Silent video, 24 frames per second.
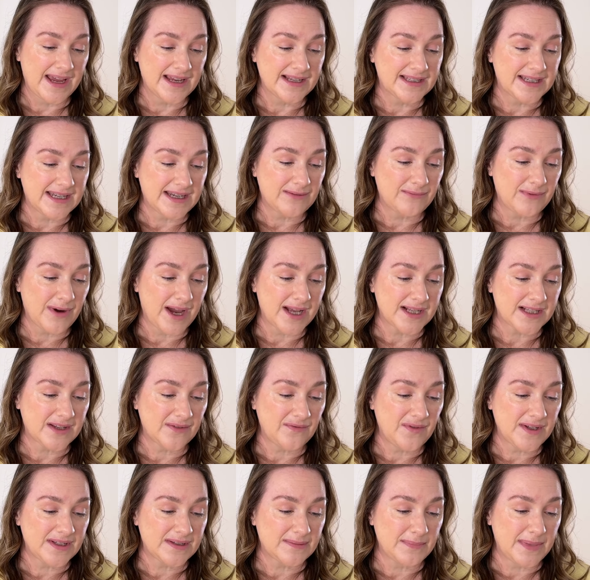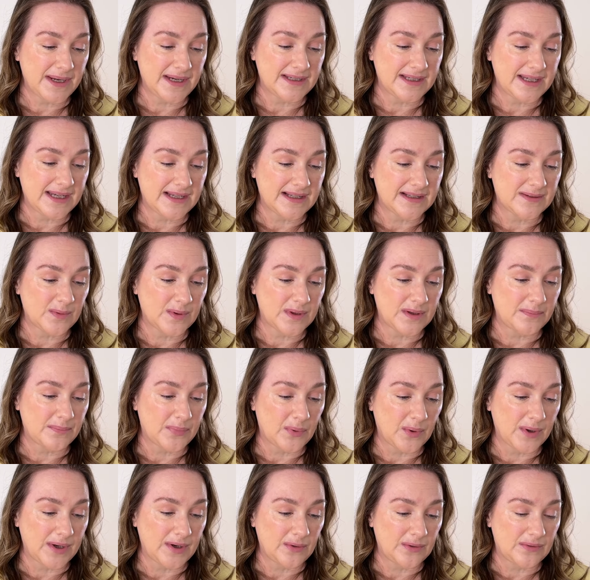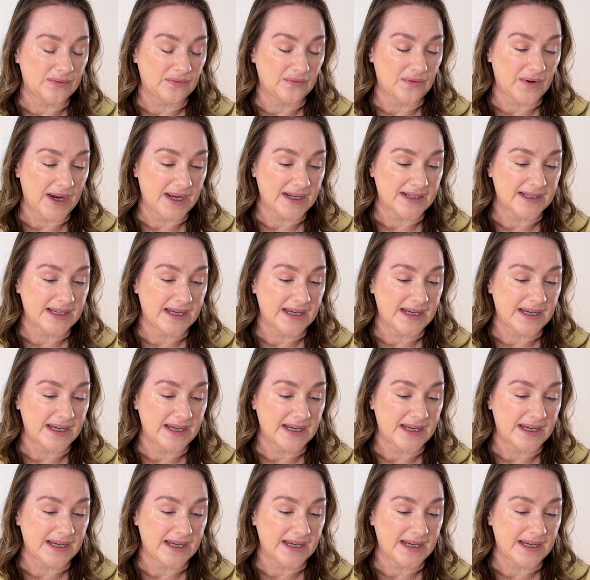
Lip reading: D writes of his meetings with a boyhood friend.